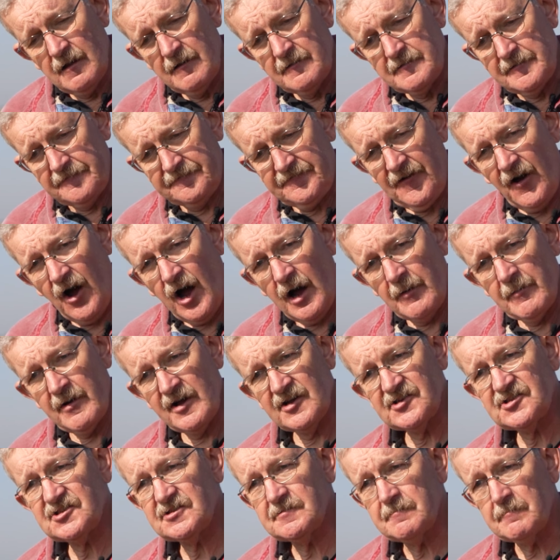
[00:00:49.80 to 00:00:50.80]
the
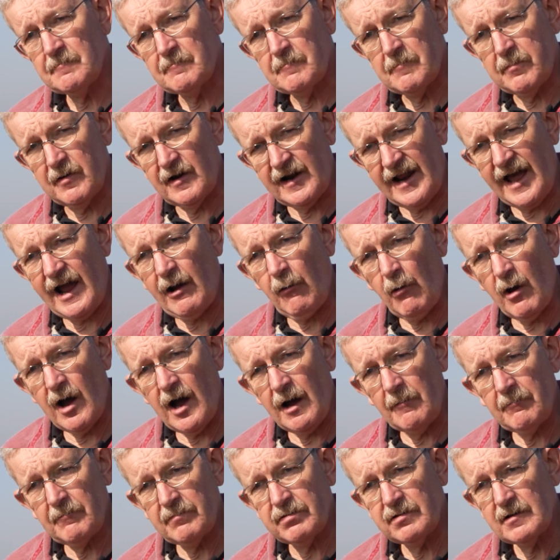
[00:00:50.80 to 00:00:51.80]
farmers plough
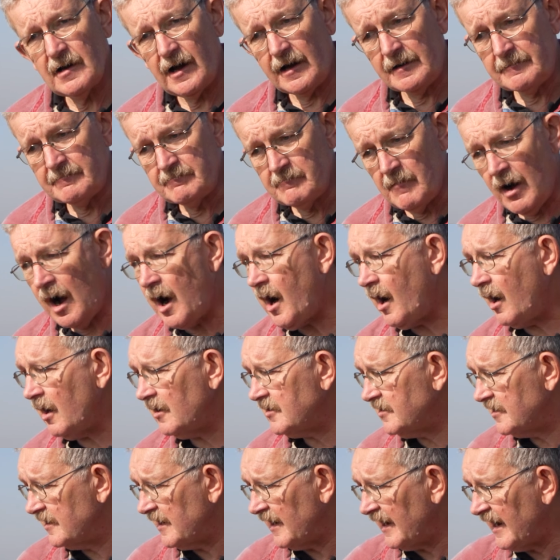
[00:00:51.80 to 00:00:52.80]
up and mark
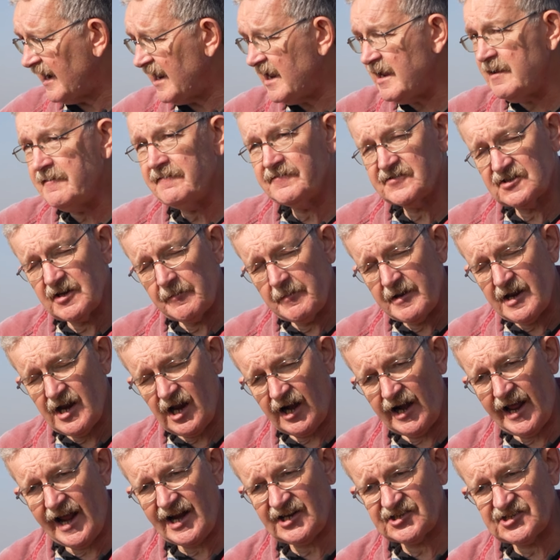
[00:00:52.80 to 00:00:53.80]
and leave to be
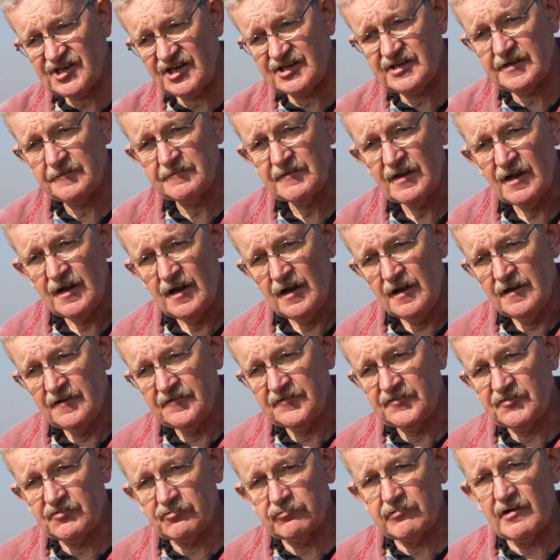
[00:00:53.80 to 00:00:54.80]
collected
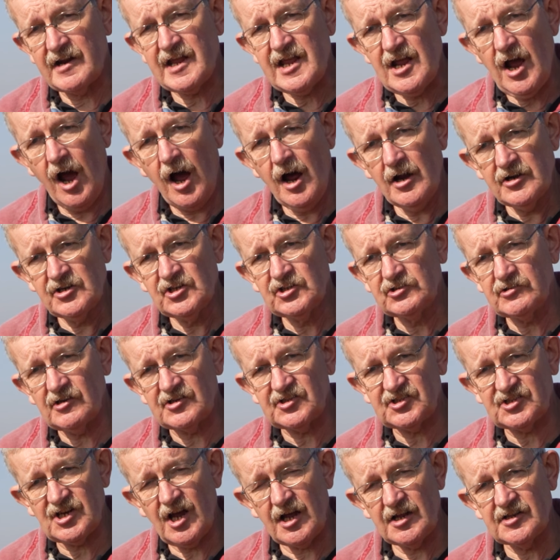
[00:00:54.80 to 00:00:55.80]

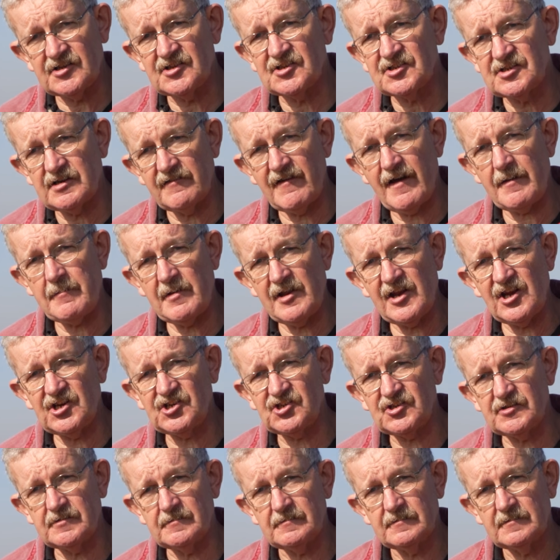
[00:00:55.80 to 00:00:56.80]
300 tons of
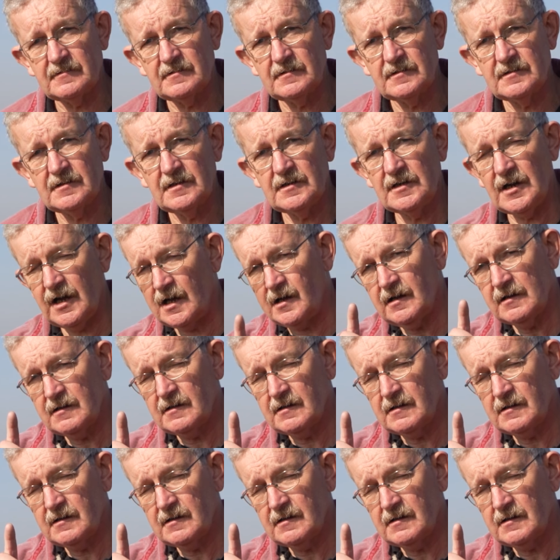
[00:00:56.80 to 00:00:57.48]
ammunition. No,